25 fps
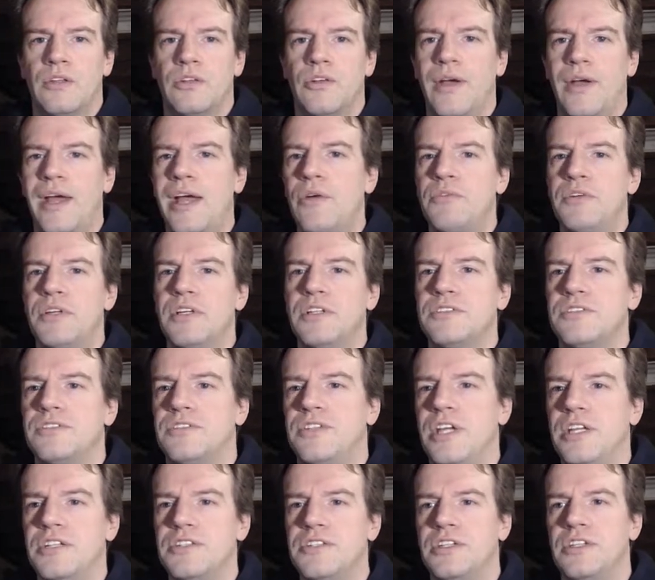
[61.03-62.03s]
So how
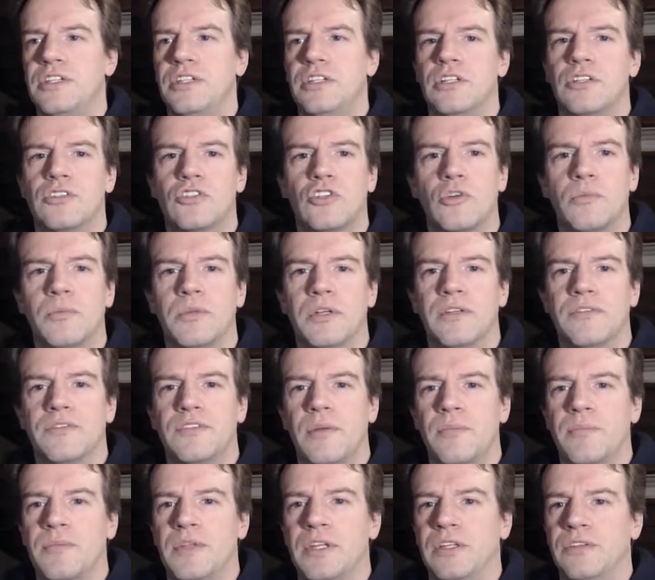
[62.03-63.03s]
does density determine
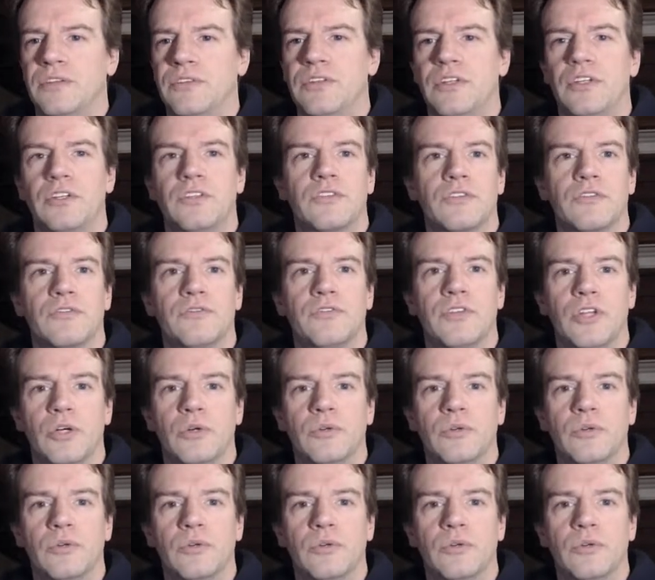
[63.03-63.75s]
if something sinks or